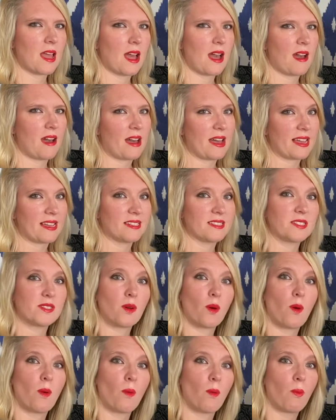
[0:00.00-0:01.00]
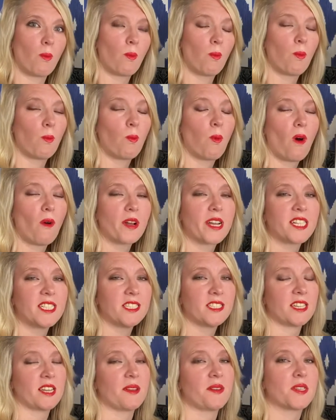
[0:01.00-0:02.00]
Hi, so what we're going to
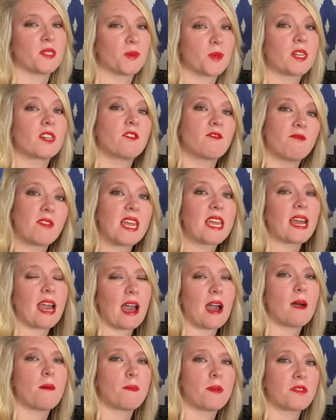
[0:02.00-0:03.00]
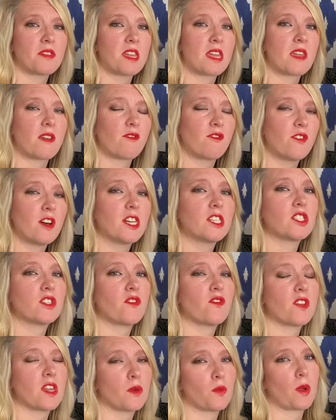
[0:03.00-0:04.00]
do is we're going to recap the first
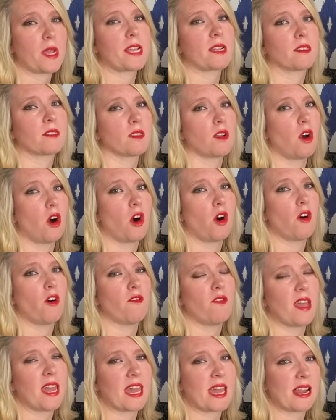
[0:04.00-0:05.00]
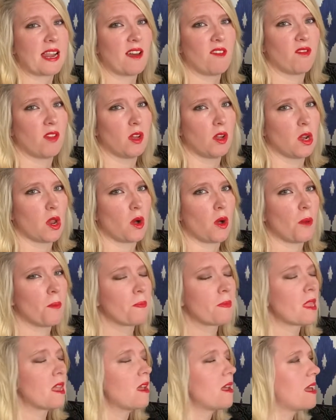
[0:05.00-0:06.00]
few weeks of A-level law.
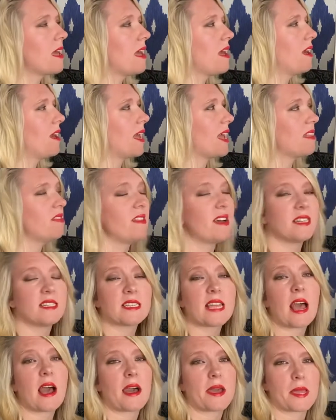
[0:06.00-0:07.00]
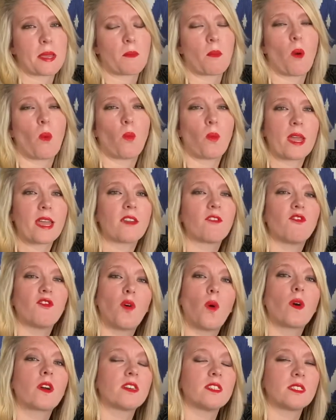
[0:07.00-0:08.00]
In that time, we
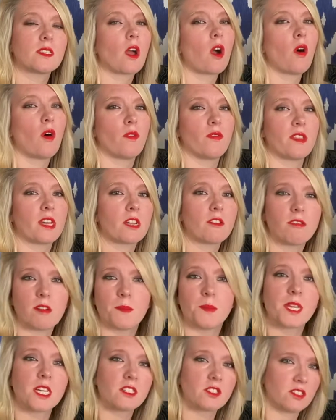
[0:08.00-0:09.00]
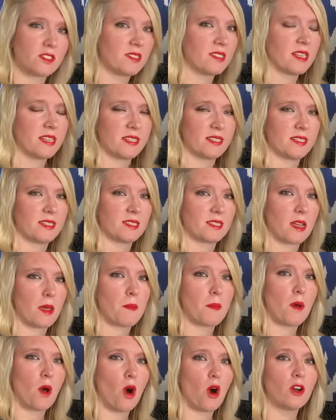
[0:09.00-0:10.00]
focused on the criminal justice
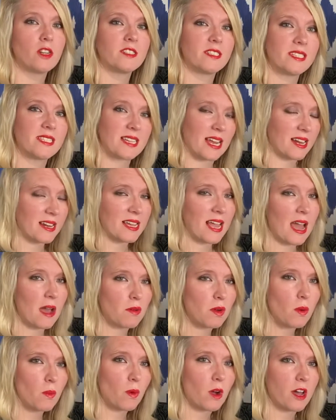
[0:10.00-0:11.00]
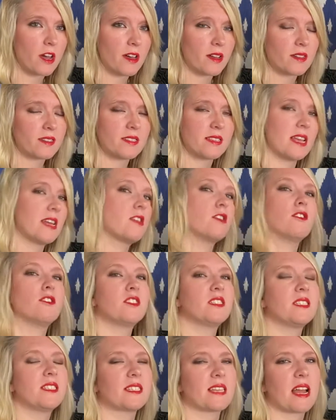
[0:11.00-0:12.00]
system, understanding how it works and
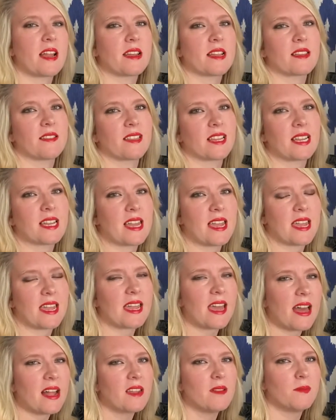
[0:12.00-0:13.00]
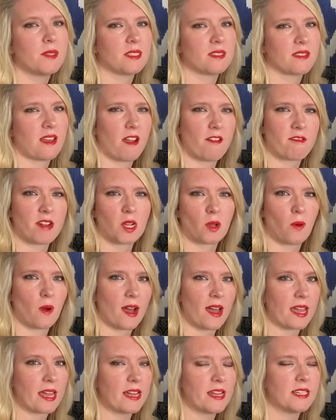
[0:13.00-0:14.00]
understanding the key elements that are
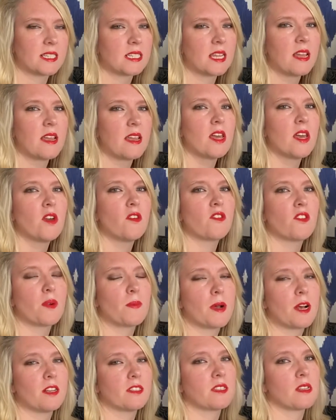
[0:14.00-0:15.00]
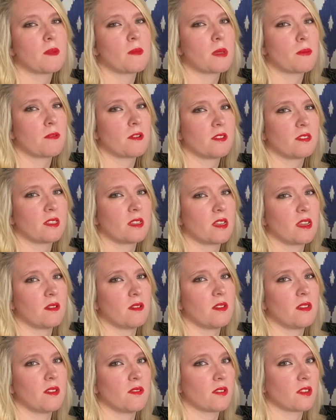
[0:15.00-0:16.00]
required for a person to be
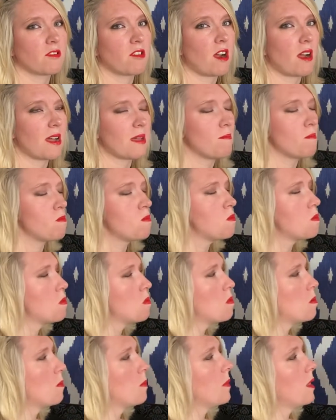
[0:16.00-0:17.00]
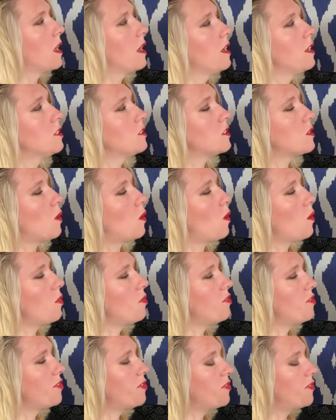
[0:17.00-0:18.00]
prosecuted of a crime. So
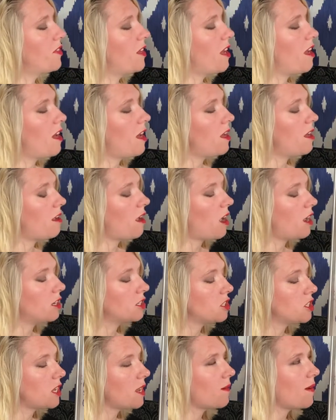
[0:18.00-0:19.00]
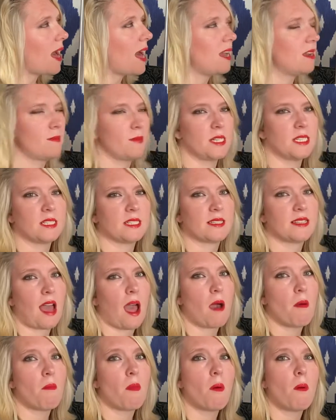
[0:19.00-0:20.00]
there are two elements
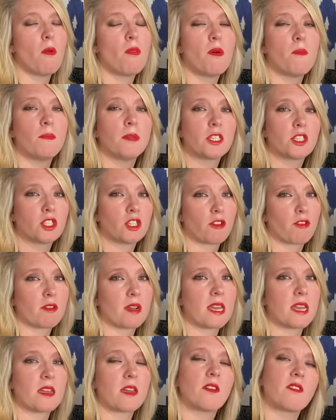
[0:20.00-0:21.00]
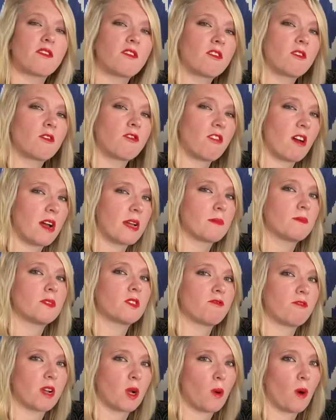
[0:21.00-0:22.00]
that the majority of
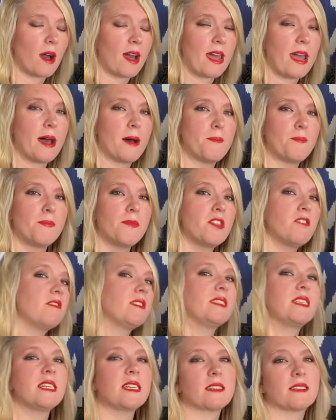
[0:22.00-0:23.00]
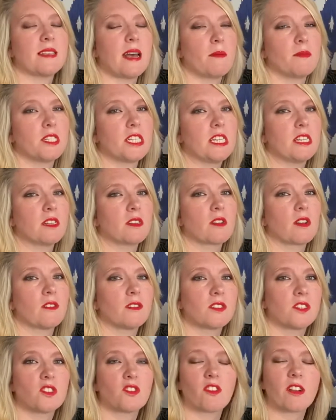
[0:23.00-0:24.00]
crimes require. There is an exception
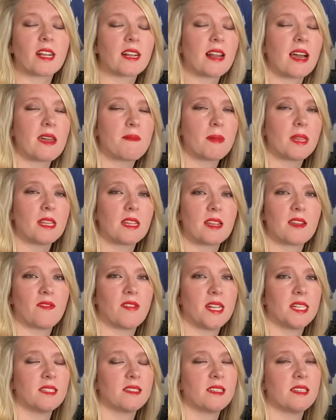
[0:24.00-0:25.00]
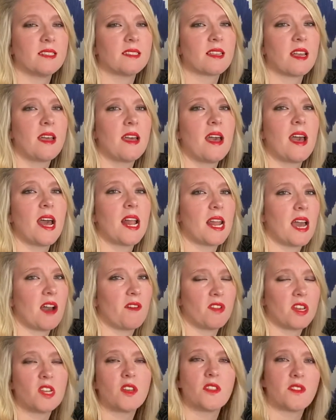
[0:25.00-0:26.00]
called strict liability offences, and I
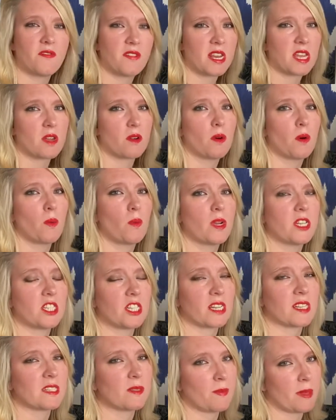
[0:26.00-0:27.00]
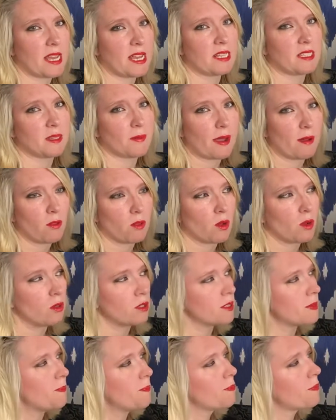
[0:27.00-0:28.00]
have another video which explains about
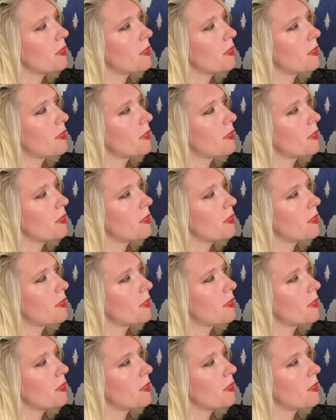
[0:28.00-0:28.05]
those.